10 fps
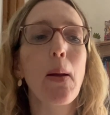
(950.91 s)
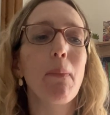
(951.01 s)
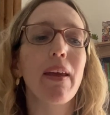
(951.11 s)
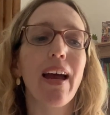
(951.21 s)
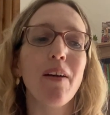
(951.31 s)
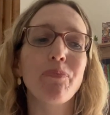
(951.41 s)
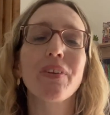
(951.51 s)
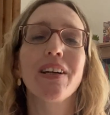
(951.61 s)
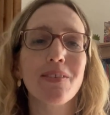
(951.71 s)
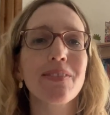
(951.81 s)
But yeah,
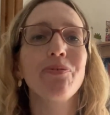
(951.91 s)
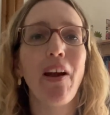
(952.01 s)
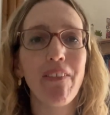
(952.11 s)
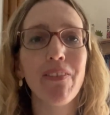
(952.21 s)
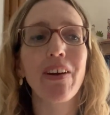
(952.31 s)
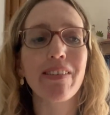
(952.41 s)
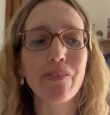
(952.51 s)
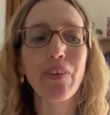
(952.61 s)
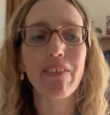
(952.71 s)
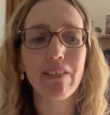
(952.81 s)
I was very, very,
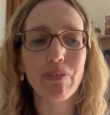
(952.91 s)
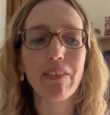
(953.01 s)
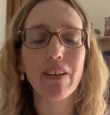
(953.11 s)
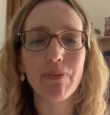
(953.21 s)
very, very,